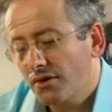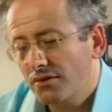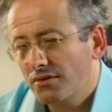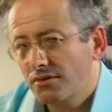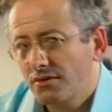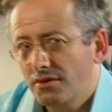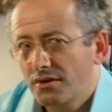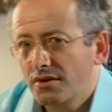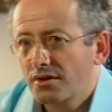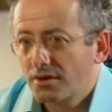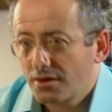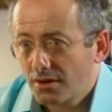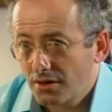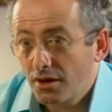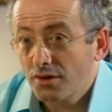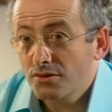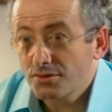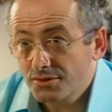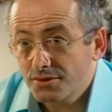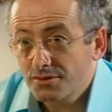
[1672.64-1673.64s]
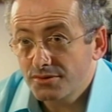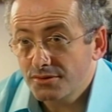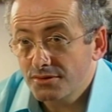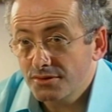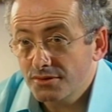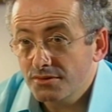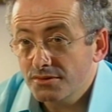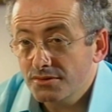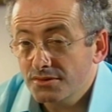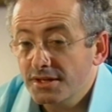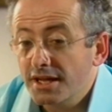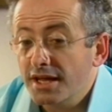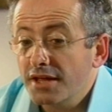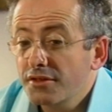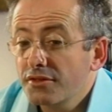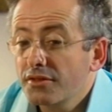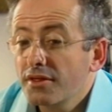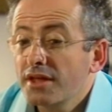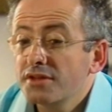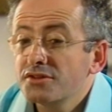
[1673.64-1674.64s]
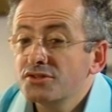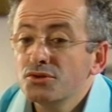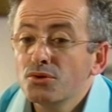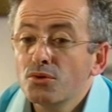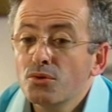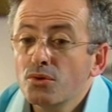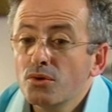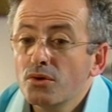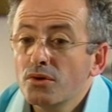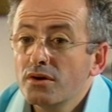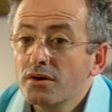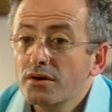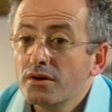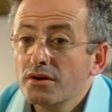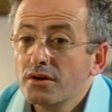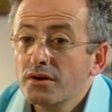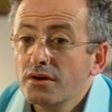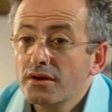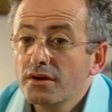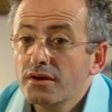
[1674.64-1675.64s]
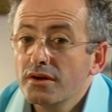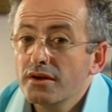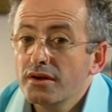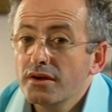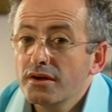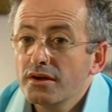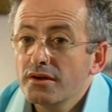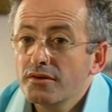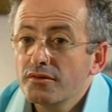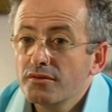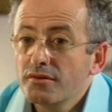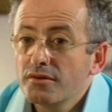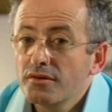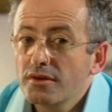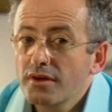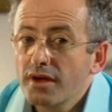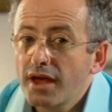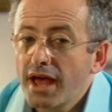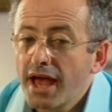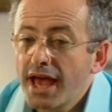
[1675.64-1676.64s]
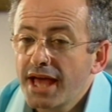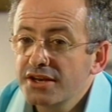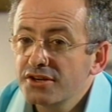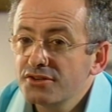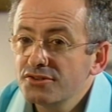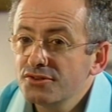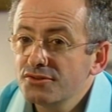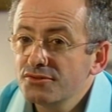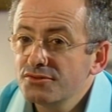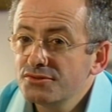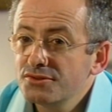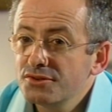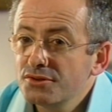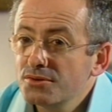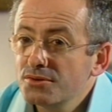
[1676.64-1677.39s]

got closer to death, has your attitude